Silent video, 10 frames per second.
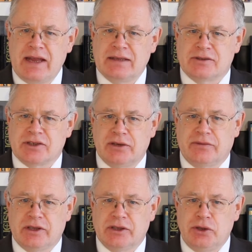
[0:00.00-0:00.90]
revenge
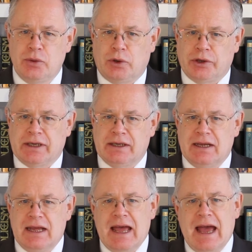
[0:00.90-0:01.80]
over the new order
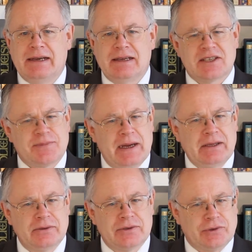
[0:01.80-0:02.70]
and
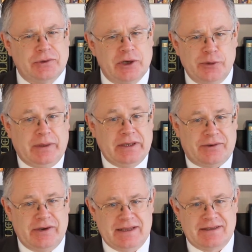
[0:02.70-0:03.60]
expels or
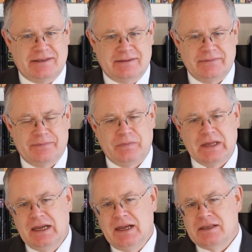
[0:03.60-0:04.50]
obliterates it.
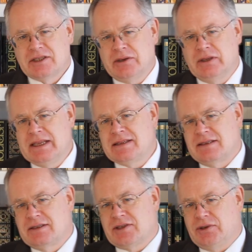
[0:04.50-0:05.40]
Joan
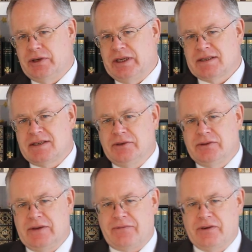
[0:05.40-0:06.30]
Lindsay's story is
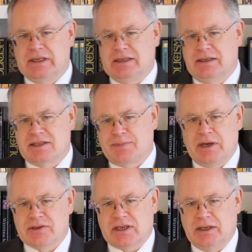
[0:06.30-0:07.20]
no different in its
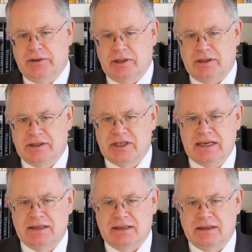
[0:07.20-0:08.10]
post-colonial
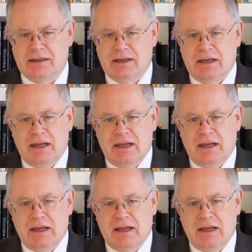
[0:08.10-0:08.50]
agenda.